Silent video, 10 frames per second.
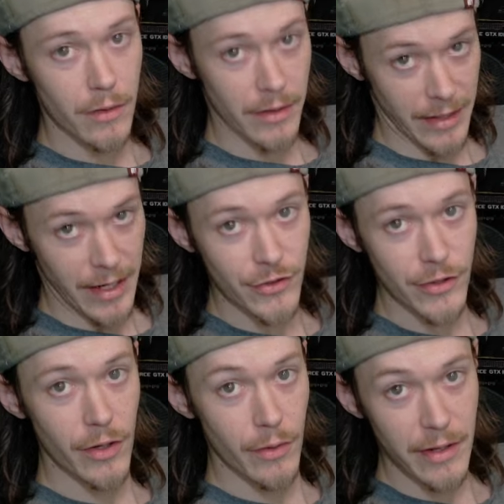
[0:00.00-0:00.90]
like actually
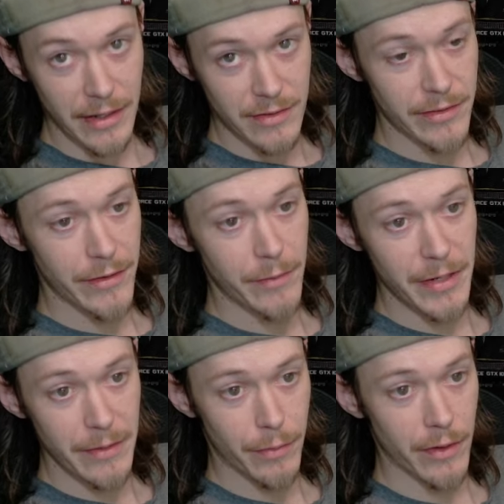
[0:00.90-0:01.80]
go against other
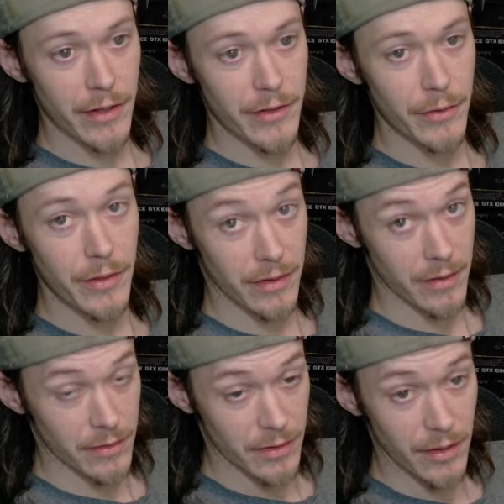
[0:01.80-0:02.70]
people that do it, and
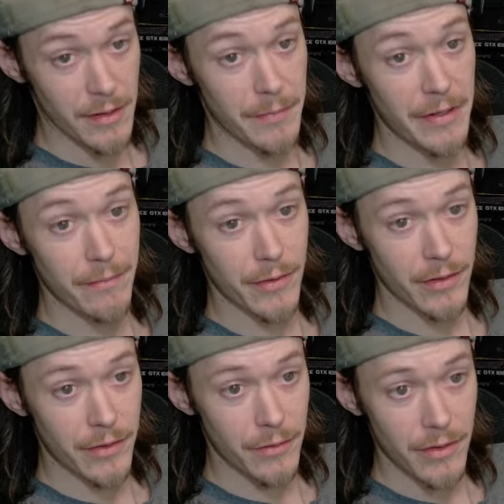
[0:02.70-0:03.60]
there's a lot of people that
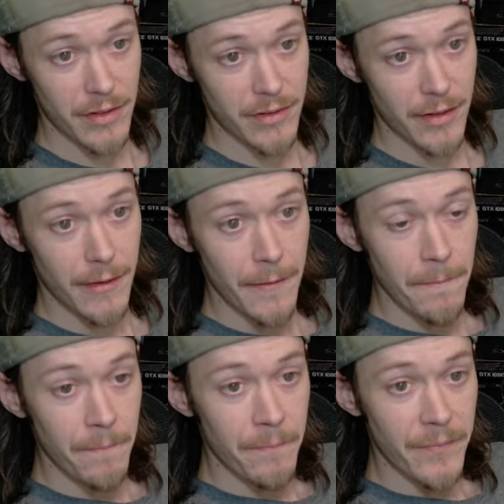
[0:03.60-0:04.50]
do this.
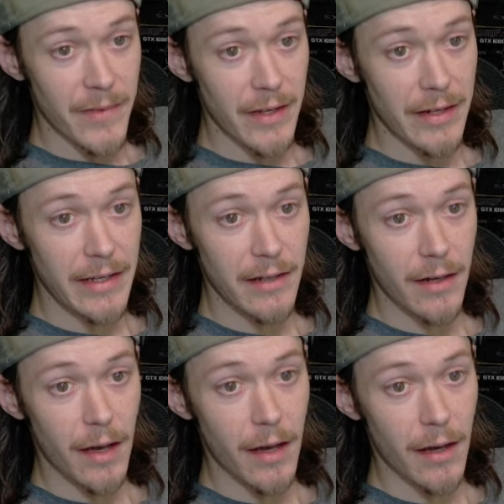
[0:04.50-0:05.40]
Like,
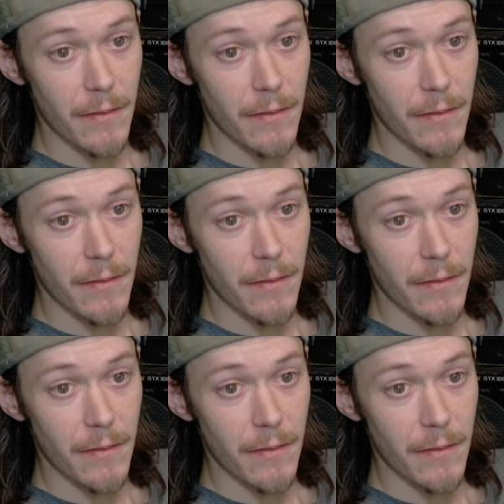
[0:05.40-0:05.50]
I